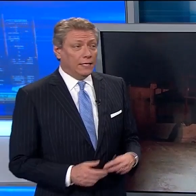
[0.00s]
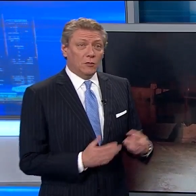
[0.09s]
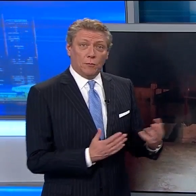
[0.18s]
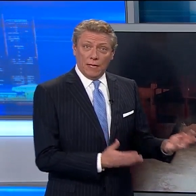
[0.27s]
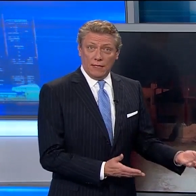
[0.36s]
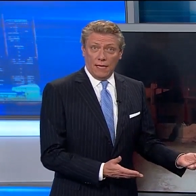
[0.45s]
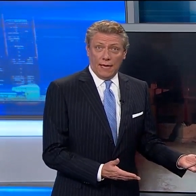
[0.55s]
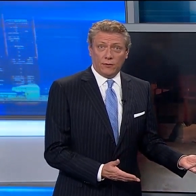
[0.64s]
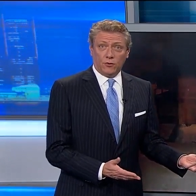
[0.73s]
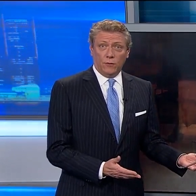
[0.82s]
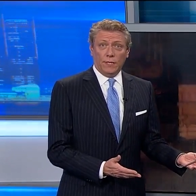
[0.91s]
Spend the
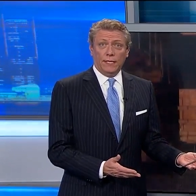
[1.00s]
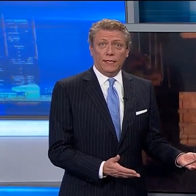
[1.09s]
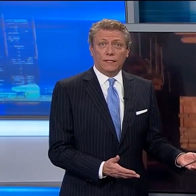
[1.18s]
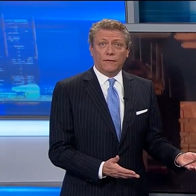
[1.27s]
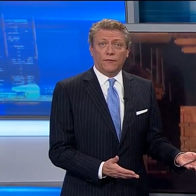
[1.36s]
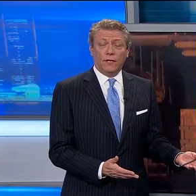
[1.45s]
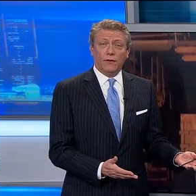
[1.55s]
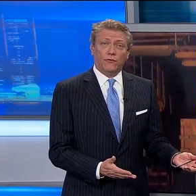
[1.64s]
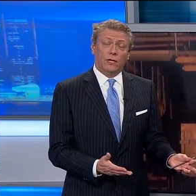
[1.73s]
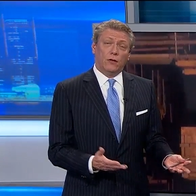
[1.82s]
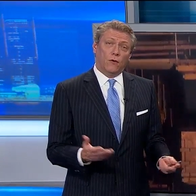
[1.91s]
extra millions to
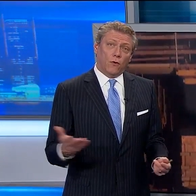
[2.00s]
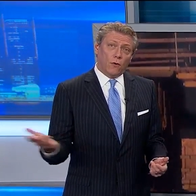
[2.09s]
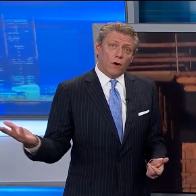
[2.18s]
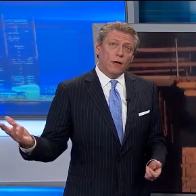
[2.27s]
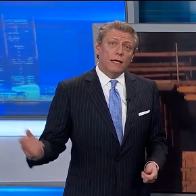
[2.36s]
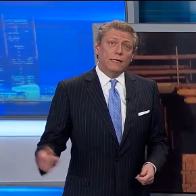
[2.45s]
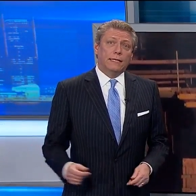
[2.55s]
finish it or